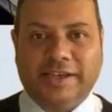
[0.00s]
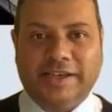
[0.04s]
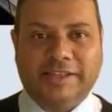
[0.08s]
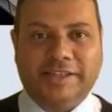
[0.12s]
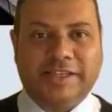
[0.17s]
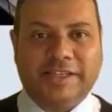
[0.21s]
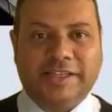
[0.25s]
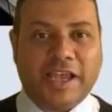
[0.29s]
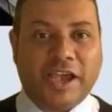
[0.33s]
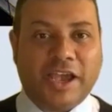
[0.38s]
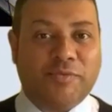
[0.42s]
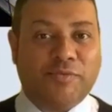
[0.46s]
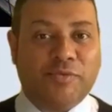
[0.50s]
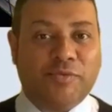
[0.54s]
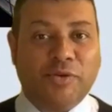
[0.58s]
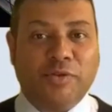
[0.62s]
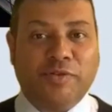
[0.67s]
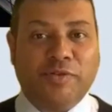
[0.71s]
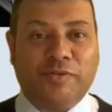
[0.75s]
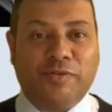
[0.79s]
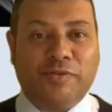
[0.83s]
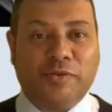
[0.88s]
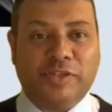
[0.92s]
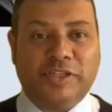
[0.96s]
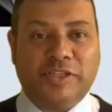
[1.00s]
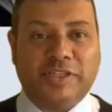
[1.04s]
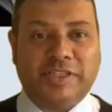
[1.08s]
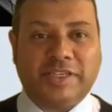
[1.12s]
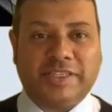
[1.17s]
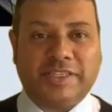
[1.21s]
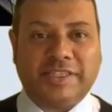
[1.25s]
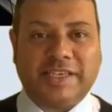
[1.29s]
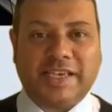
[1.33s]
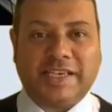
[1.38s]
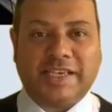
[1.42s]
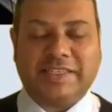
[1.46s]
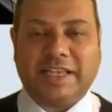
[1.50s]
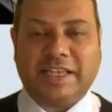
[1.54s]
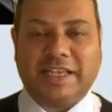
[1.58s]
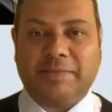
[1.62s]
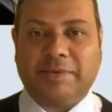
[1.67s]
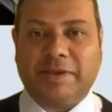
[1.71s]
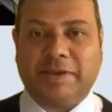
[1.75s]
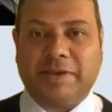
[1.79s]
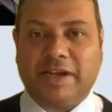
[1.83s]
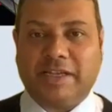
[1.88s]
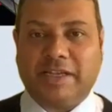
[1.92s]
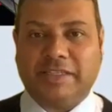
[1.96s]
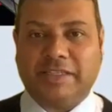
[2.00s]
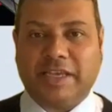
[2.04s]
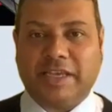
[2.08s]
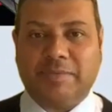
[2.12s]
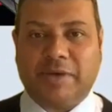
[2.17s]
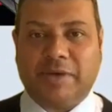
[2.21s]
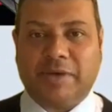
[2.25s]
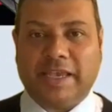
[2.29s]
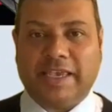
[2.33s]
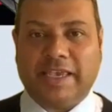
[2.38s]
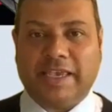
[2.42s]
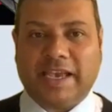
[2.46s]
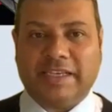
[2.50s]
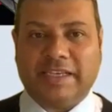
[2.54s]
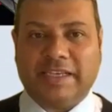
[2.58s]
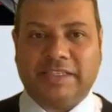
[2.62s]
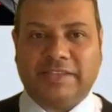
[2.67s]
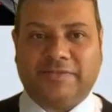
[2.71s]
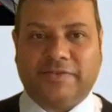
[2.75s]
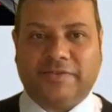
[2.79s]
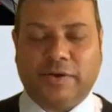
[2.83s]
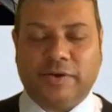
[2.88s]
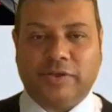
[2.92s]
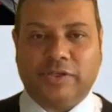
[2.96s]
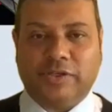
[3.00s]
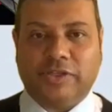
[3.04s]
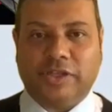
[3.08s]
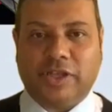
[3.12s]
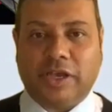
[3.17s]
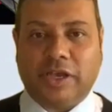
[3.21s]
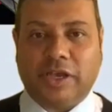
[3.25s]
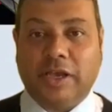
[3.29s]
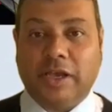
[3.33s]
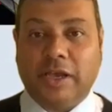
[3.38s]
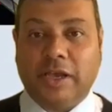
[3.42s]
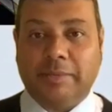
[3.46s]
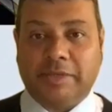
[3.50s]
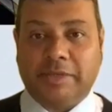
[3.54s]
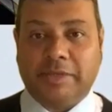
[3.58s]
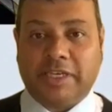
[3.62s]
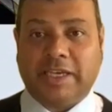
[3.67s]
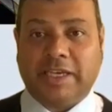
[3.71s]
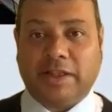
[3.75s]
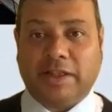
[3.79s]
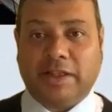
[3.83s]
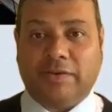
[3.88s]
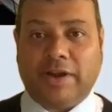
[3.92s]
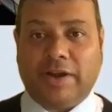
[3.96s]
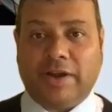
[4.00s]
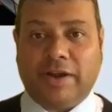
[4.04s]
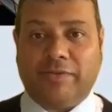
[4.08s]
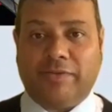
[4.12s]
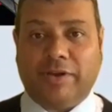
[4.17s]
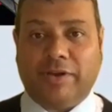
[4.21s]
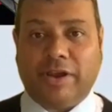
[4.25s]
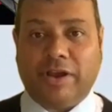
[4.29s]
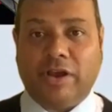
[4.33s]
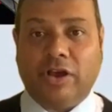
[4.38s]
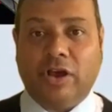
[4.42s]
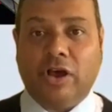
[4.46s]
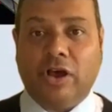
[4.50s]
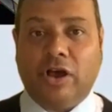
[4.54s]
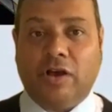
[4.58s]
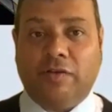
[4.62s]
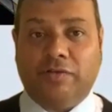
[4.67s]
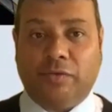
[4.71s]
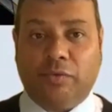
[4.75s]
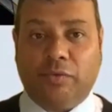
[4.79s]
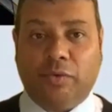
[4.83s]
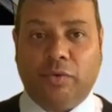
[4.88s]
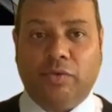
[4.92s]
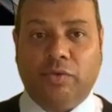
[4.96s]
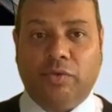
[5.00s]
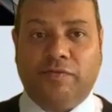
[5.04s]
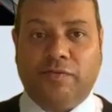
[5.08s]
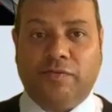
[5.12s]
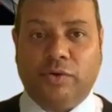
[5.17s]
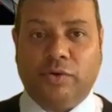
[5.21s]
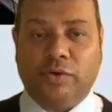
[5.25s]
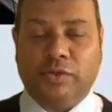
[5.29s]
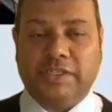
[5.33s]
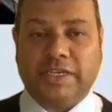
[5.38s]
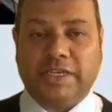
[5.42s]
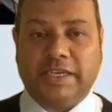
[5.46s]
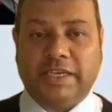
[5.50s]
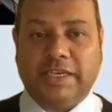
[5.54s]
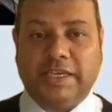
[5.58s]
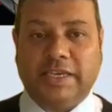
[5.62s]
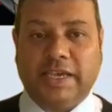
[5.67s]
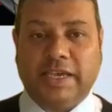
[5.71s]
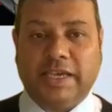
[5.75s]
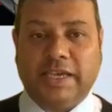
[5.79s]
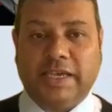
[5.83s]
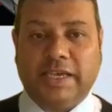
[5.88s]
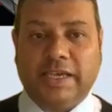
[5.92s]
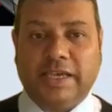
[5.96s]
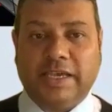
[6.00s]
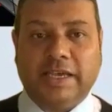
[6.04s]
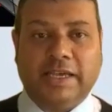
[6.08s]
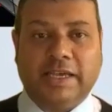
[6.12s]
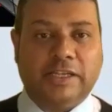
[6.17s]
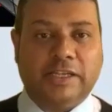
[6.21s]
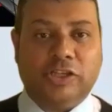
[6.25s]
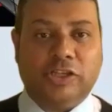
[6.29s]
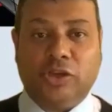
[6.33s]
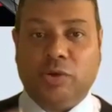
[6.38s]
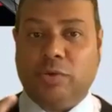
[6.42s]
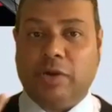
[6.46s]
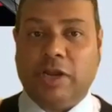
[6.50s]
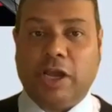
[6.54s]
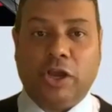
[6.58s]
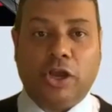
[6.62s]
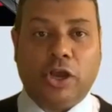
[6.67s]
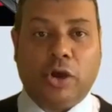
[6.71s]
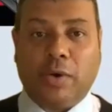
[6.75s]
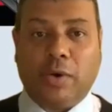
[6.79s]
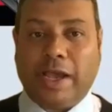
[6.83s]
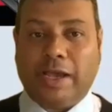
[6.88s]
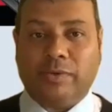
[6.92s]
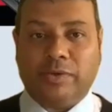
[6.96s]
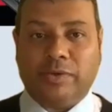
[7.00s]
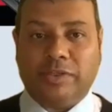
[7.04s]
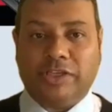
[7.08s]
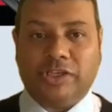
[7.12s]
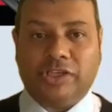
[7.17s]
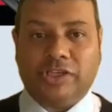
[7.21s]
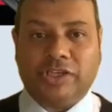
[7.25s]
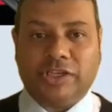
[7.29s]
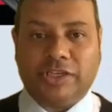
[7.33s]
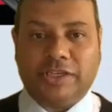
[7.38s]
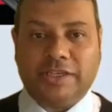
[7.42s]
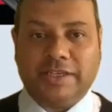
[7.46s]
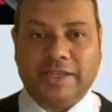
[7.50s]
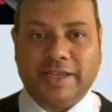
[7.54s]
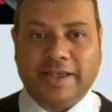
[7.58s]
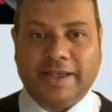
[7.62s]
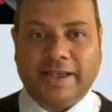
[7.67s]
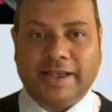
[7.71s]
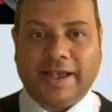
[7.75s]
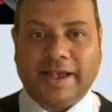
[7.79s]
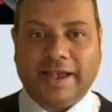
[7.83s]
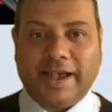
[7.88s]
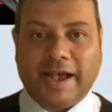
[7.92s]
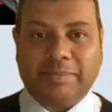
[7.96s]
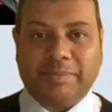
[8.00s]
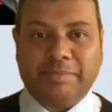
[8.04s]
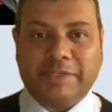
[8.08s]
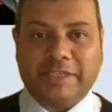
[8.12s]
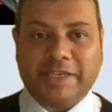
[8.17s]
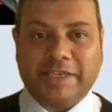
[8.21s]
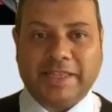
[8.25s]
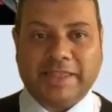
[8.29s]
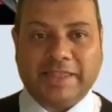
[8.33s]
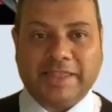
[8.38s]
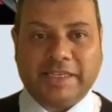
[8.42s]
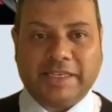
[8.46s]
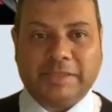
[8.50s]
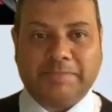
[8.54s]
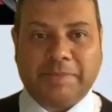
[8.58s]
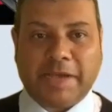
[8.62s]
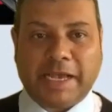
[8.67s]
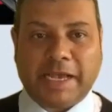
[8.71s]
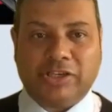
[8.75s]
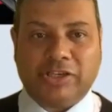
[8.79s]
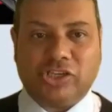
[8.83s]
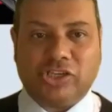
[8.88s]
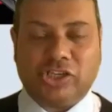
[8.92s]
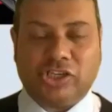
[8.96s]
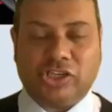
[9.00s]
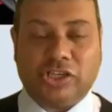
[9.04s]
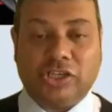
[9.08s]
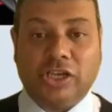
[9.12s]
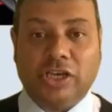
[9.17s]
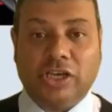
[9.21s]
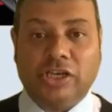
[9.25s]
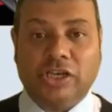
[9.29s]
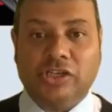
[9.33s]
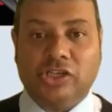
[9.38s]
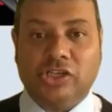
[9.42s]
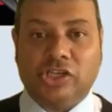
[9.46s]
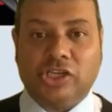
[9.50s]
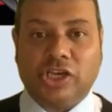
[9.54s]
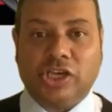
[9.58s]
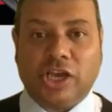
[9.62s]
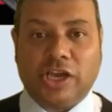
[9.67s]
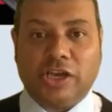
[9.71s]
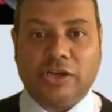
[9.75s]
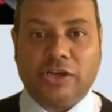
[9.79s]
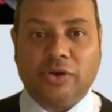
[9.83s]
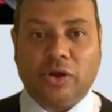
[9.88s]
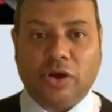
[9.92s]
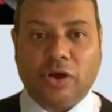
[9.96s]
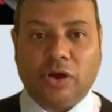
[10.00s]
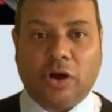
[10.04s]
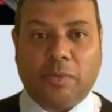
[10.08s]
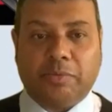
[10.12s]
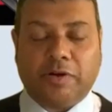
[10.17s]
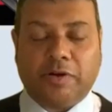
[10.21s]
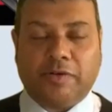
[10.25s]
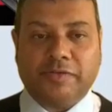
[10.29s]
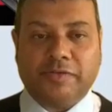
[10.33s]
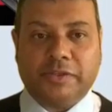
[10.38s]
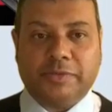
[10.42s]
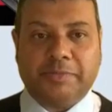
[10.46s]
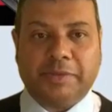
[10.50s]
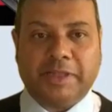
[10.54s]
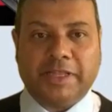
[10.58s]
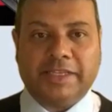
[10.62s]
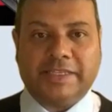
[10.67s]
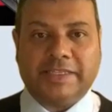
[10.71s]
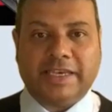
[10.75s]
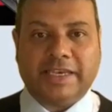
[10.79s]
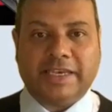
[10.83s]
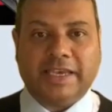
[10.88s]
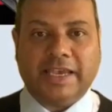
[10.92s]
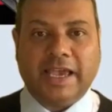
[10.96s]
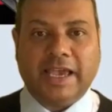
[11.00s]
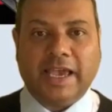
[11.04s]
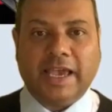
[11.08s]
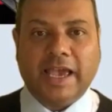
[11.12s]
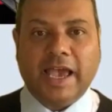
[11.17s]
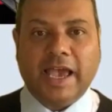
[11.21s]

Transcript: Today on Rule 40 Success, I'll be asking my guests to focus on a particular area of the Rule 40: new logo acquisition, upsell and expansion, churn, or profitability,